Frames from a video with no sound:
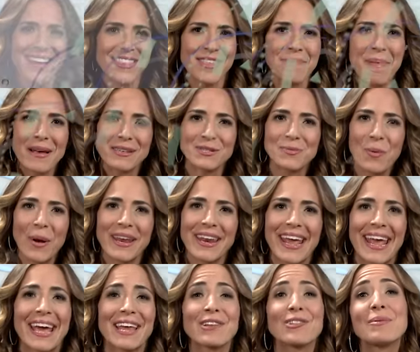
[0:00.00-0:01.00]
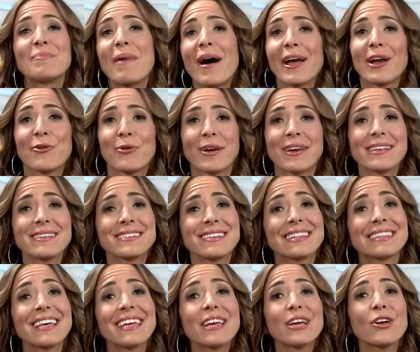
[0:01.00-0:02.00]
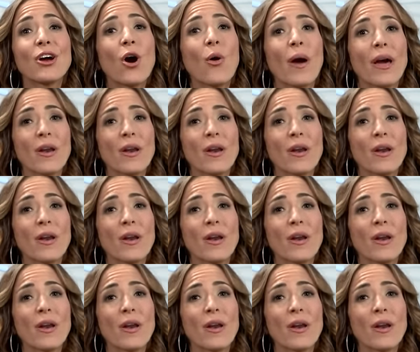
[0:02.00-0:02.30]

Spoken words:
The best way to handle a migraine is to let it go